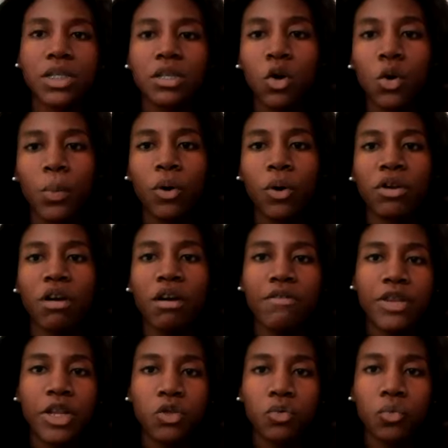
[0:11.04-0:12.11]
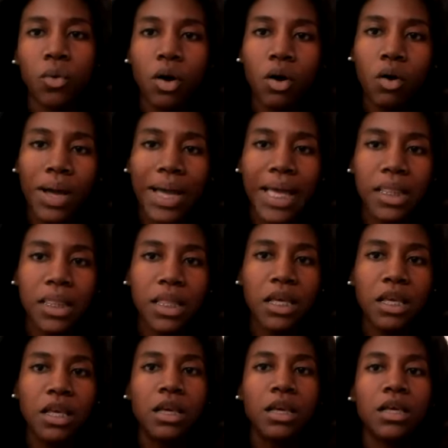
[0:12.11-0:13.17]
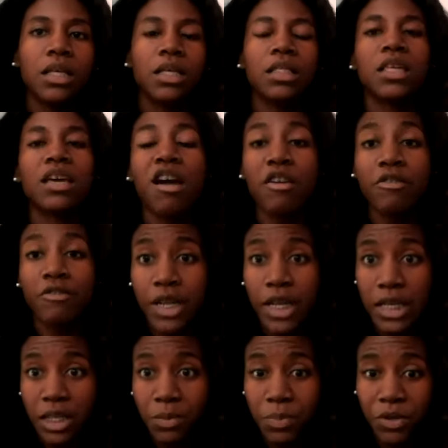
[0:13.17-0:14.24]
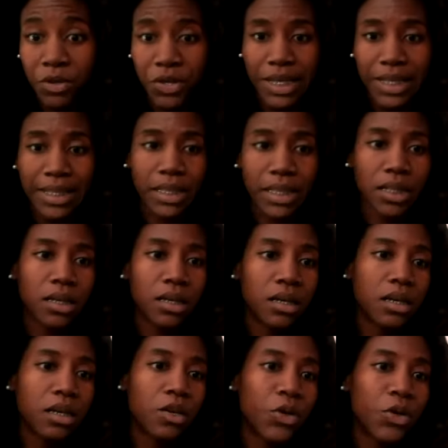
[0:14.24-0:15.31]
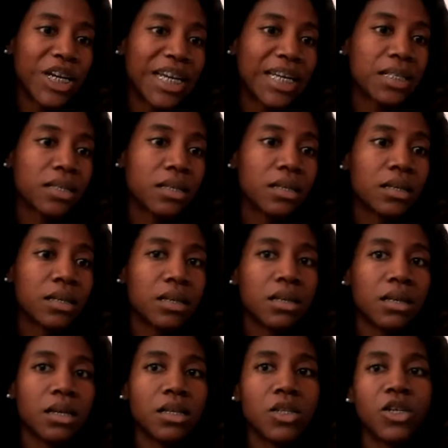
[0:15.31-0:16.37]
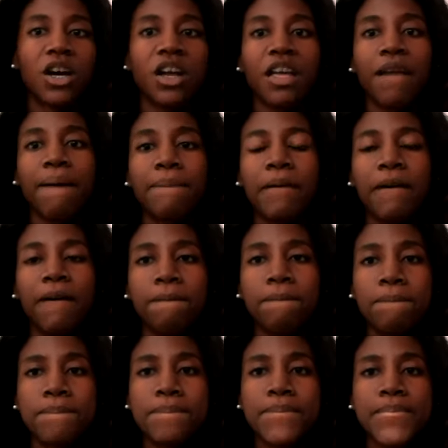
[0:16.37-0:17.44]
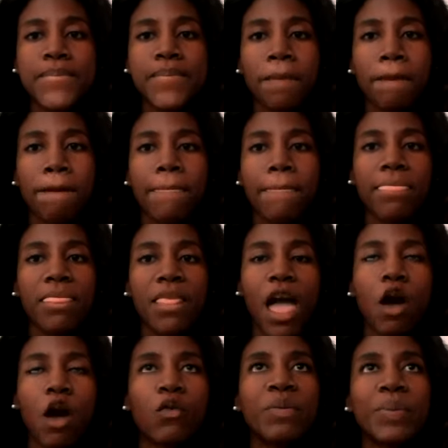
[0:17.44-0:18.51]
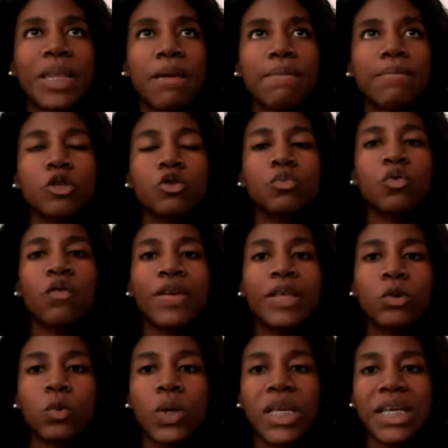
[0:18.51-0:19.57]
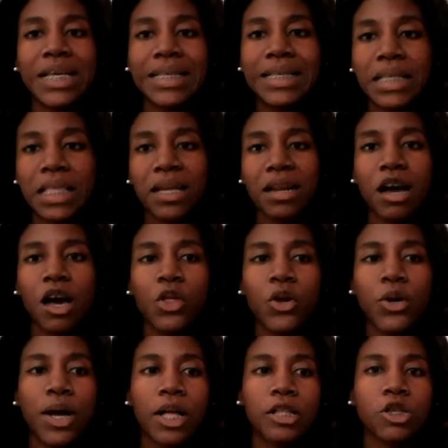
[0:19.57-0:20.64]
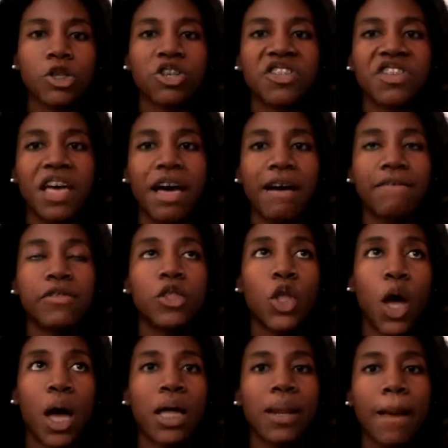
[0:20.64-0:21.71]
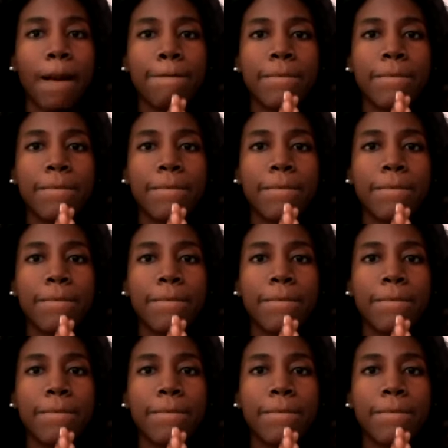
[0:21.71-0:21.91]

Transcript: just now about Garifuna Duo and the Garifuna experience, right? And talking about how we've been able to move in ways that other cultures have not